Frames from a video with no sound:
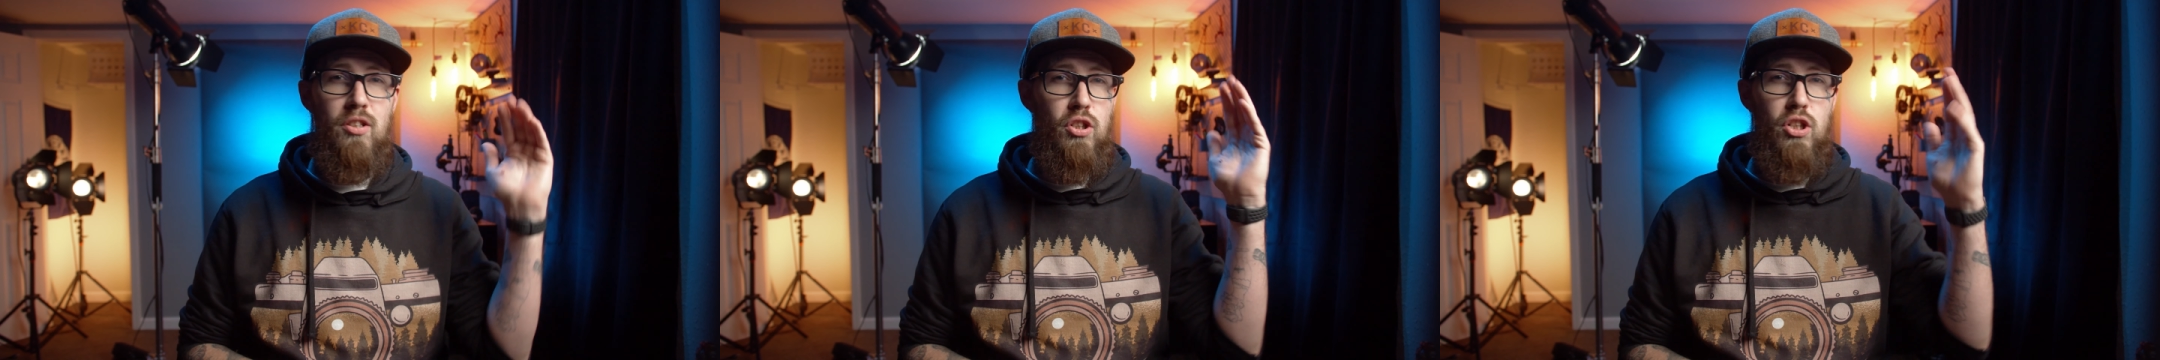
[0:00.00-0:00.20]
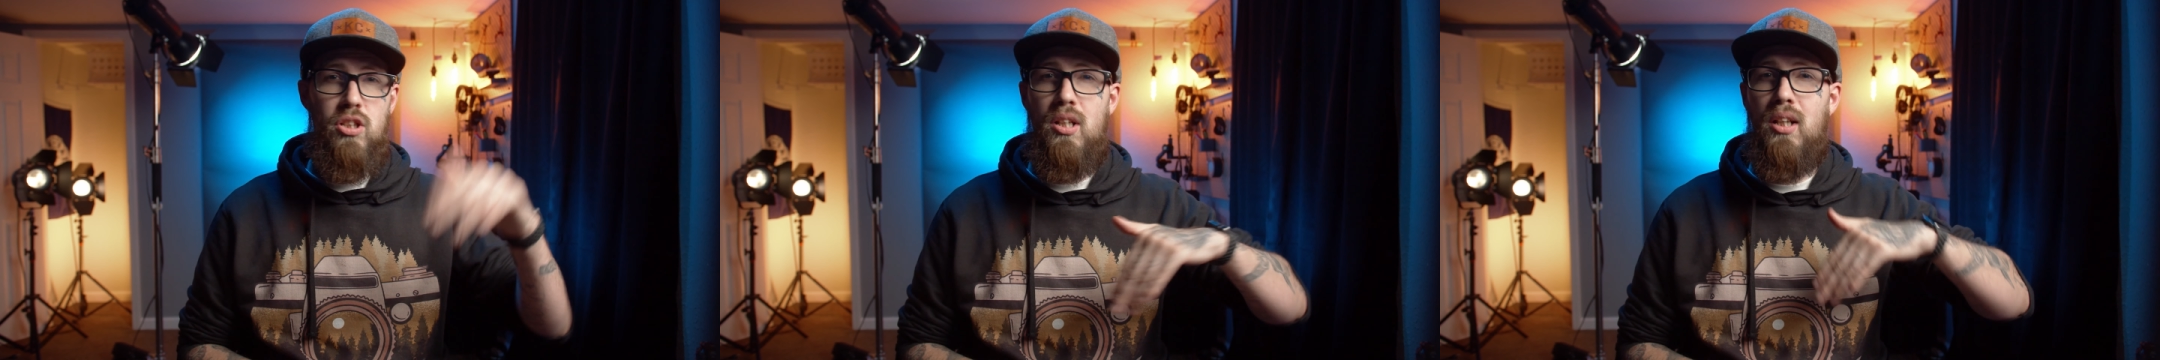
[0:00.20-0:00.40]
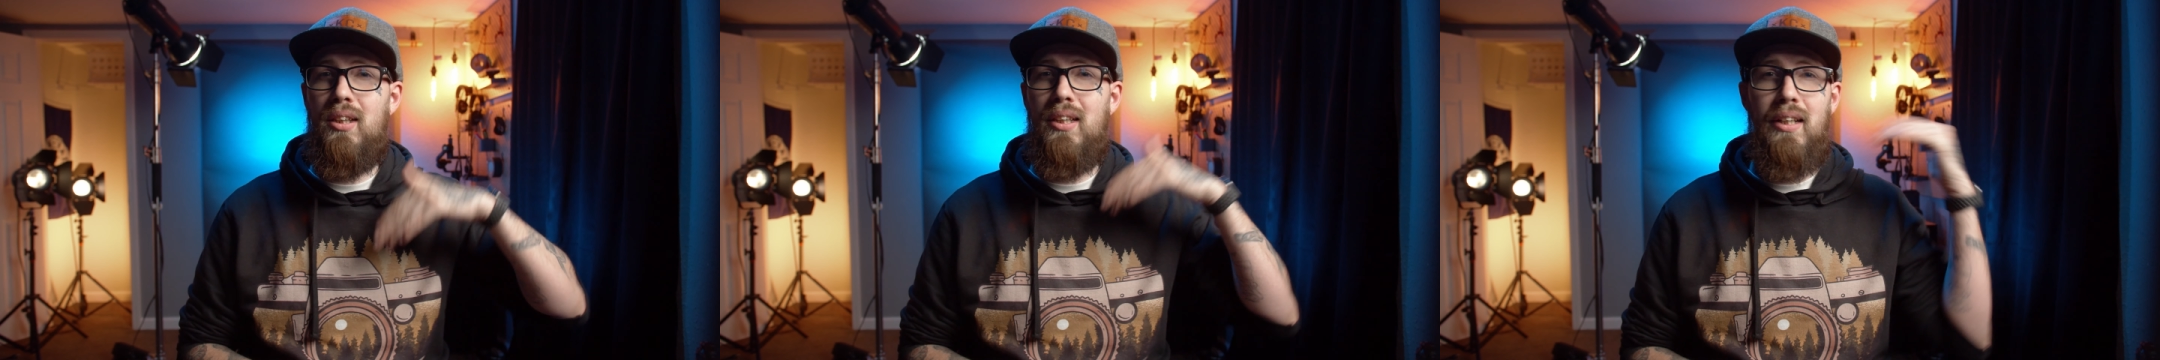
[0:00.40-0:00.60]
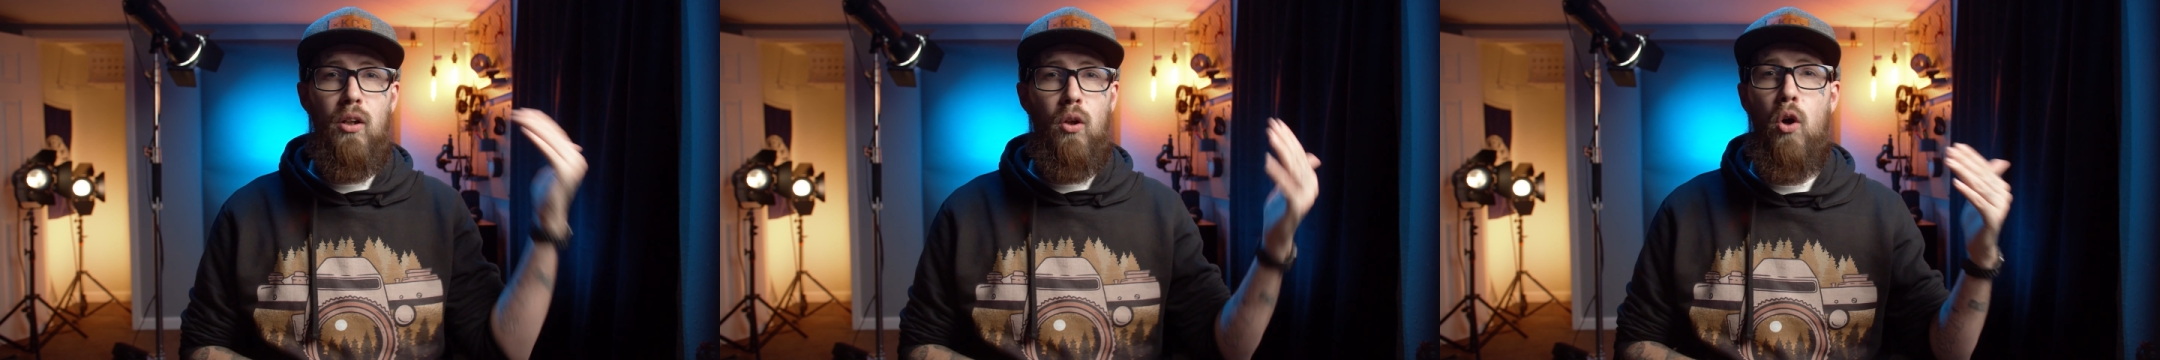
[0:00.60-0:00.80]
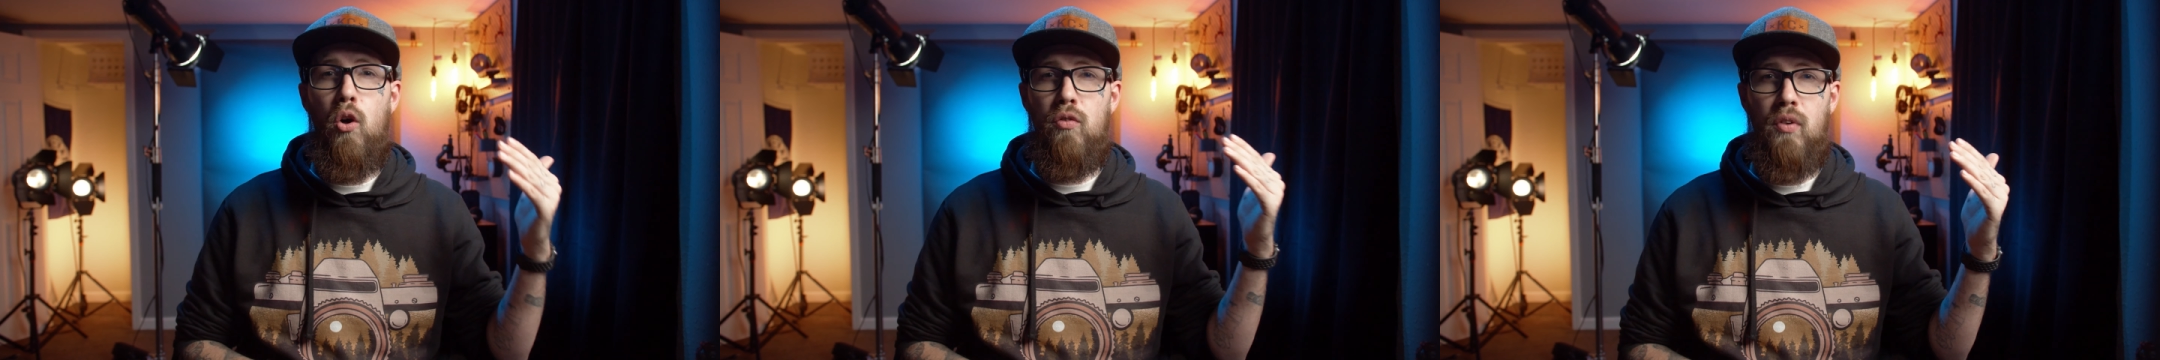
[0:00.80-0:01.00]
It's just a
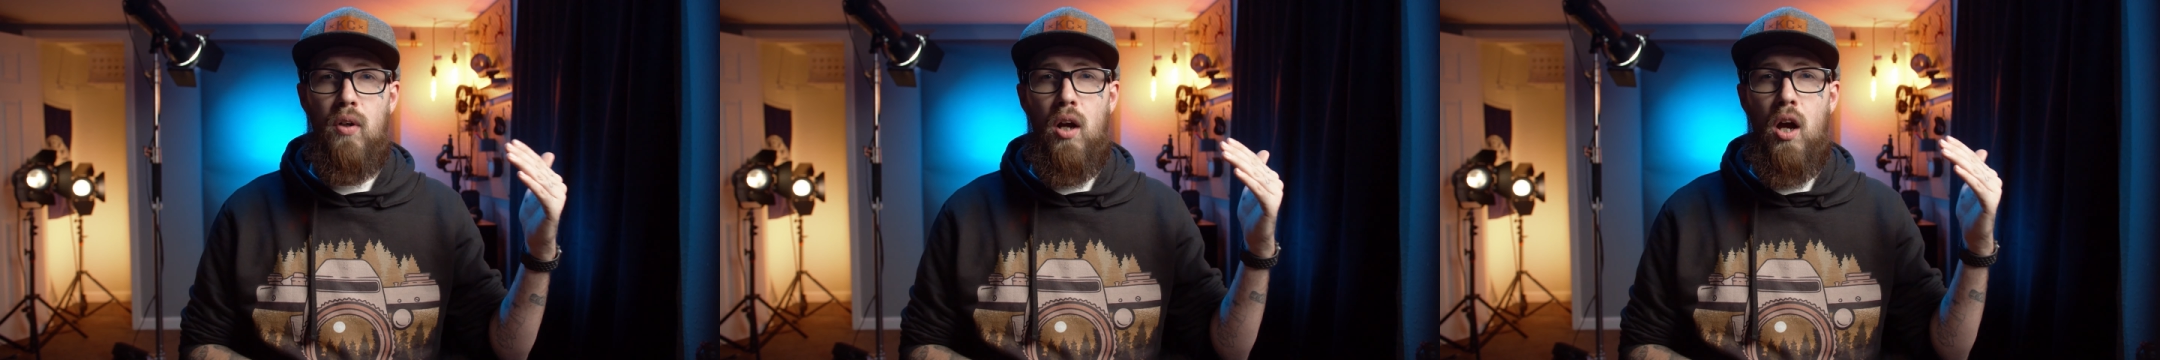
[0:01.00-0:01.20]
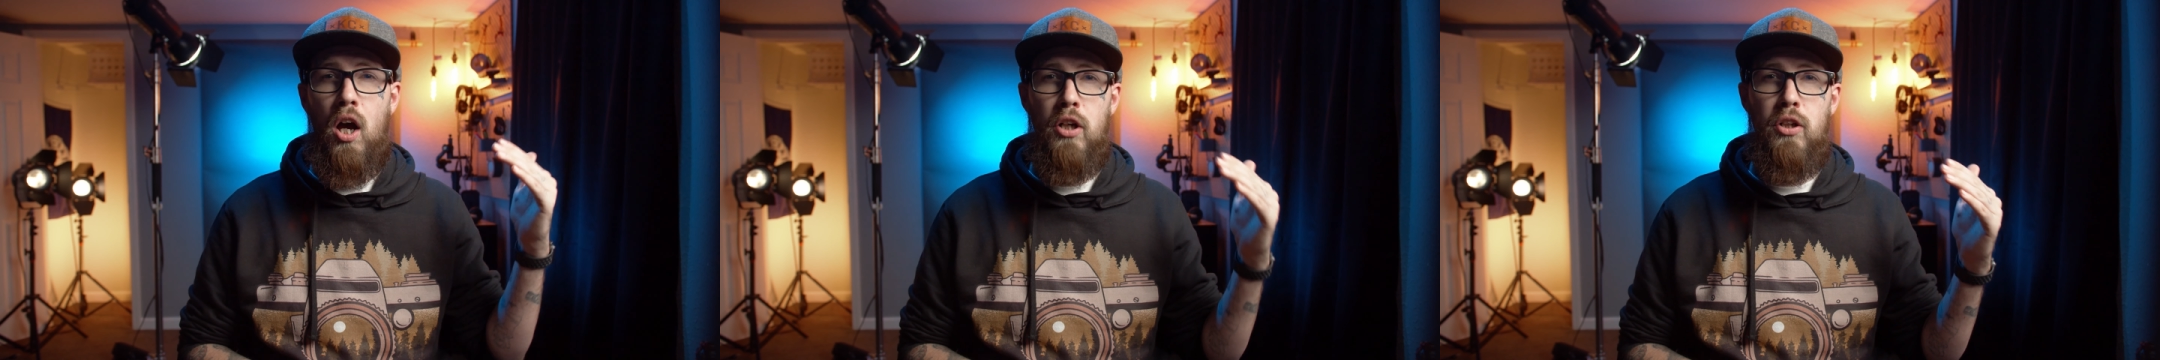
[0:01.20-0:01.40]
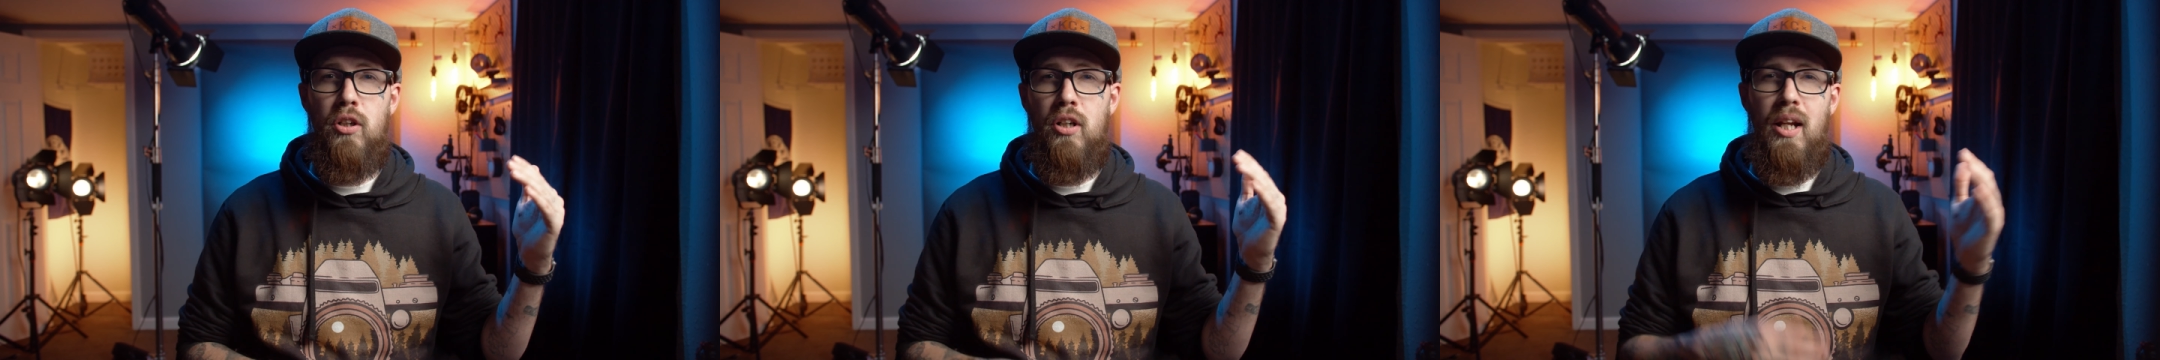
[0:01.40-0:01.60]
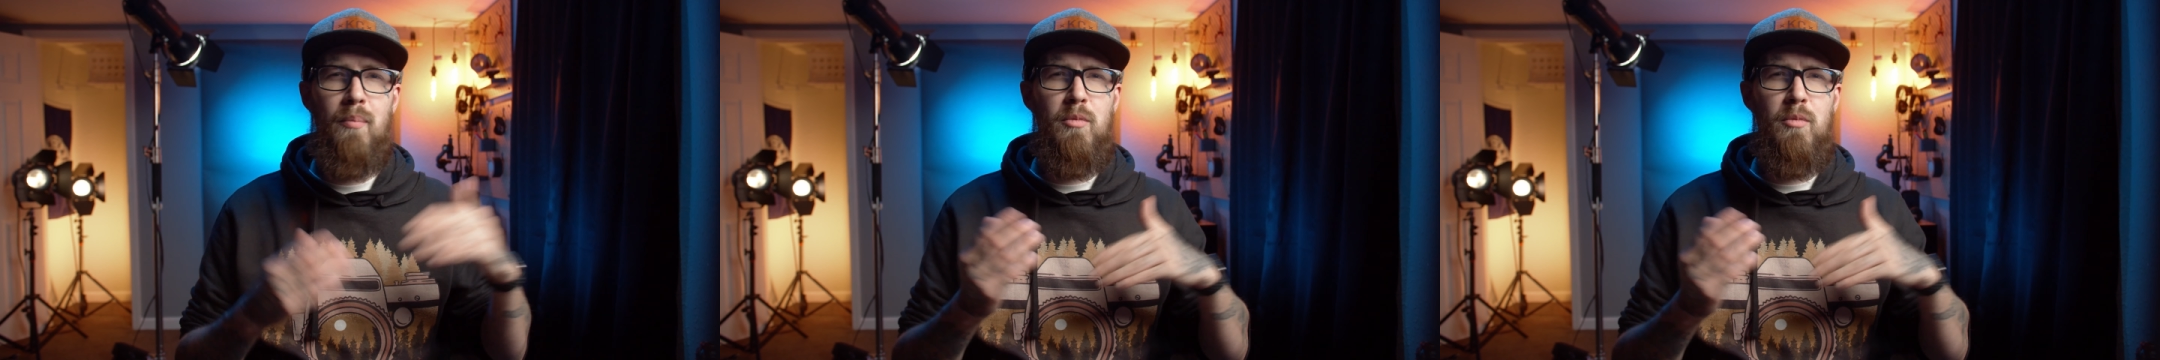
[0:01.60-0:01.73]
little over $100,